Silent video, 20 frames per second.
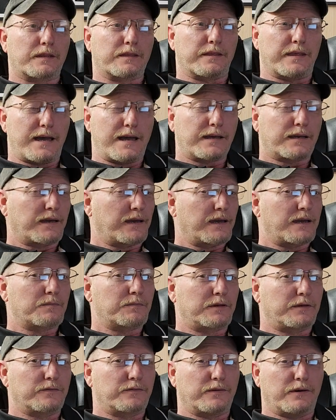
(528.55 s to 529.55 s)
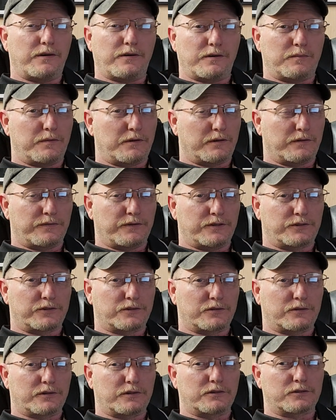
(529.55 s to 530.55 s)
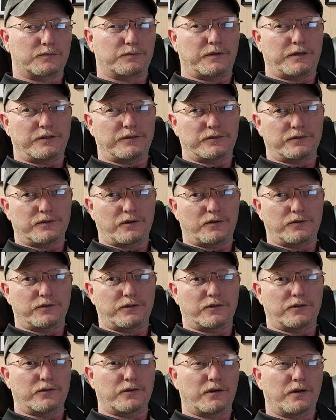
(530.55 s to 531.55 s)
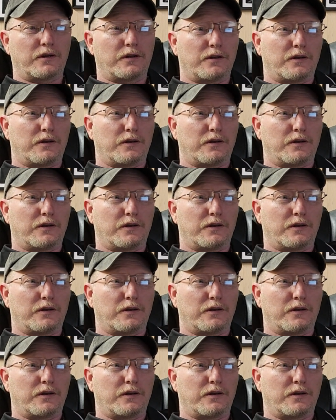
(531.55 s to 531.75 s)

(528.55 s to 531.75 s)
That can be very beneficial, especially on your